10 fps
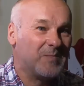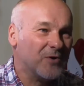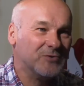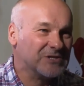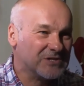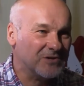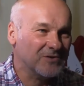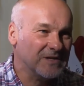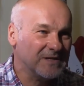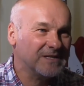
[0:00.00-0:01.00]
approach a
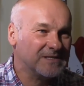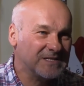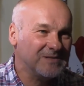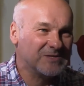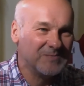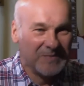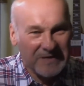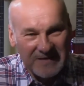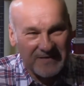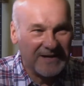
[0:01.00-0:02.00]
song, it, it seems to
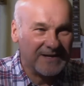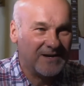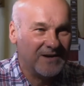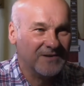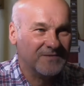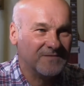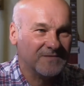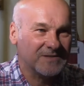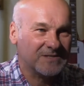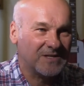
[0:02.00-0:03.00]
be in that kind of
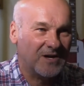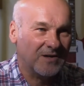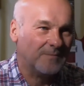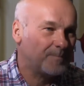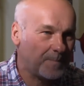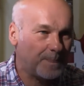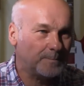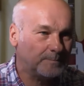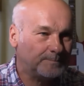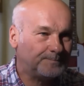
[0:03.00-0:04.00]
style.
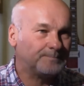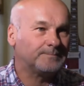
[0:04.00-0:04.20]
So,